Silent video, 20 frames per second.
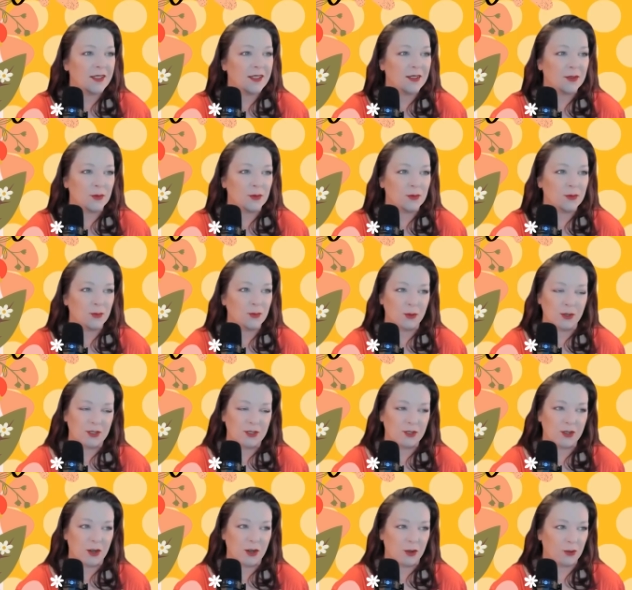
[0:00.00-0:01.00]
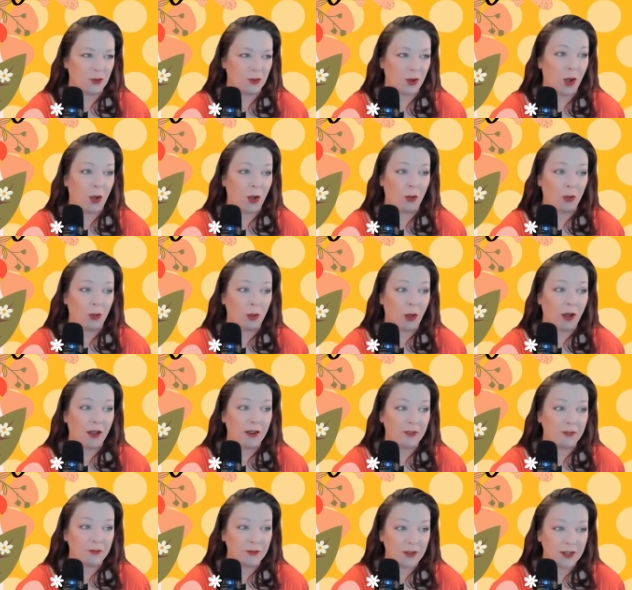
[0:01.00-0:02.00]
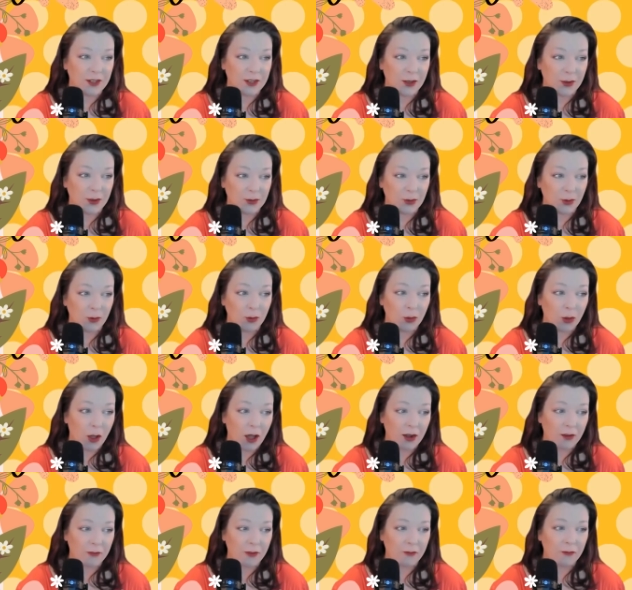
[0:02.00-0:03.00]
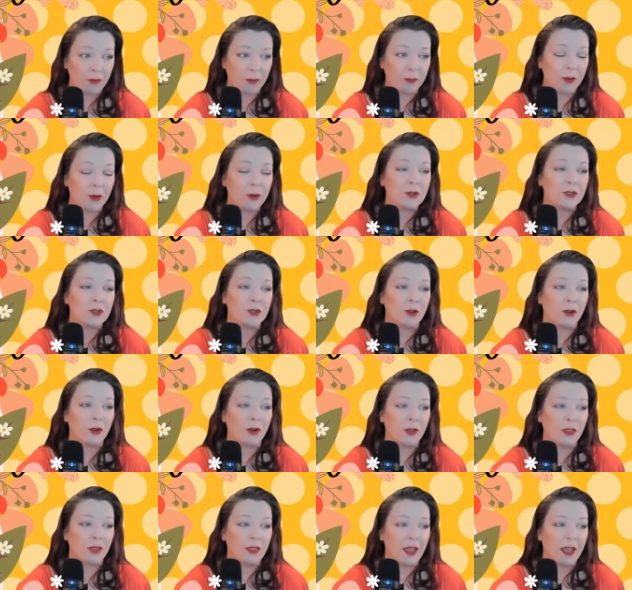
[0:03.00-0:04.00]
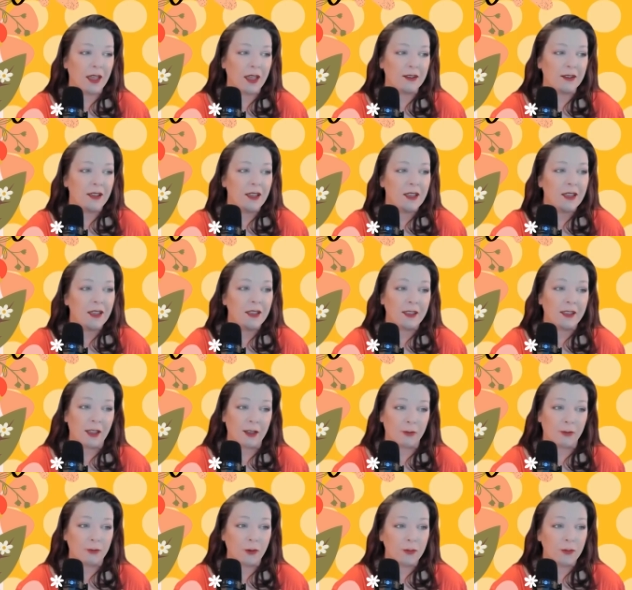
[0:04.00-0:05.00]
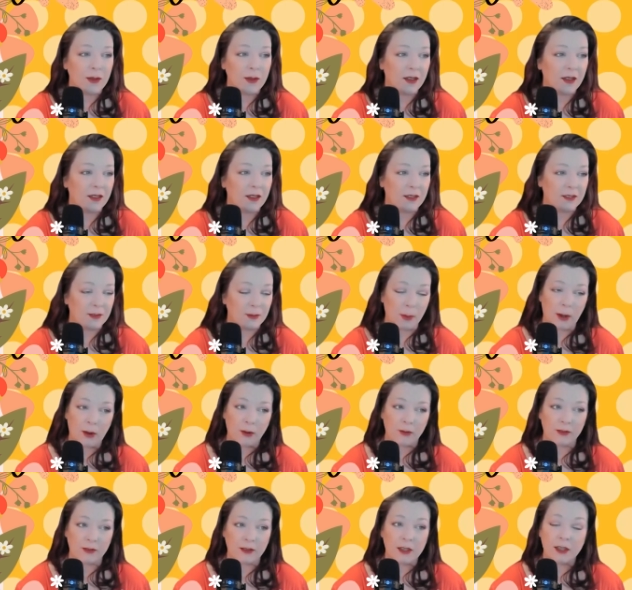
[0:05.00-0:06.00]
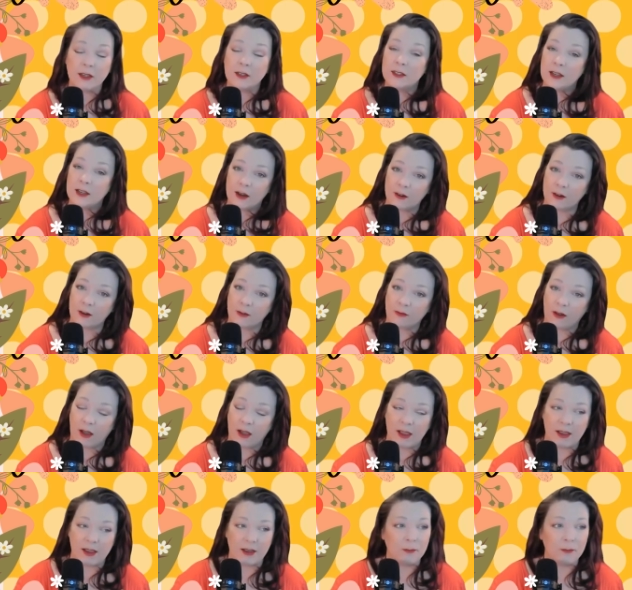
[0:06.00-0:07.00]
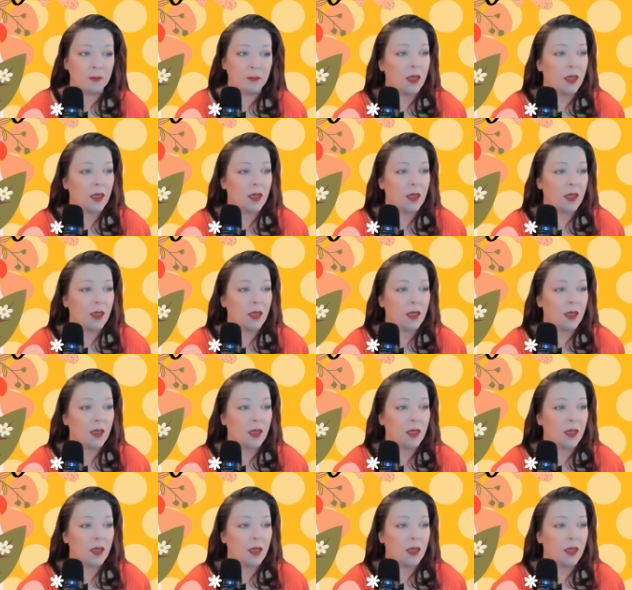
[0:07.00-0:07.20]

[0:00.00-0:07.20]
uh, which there's a lot of videos, a lot of information on that. Cacophobia is apparently terrifying.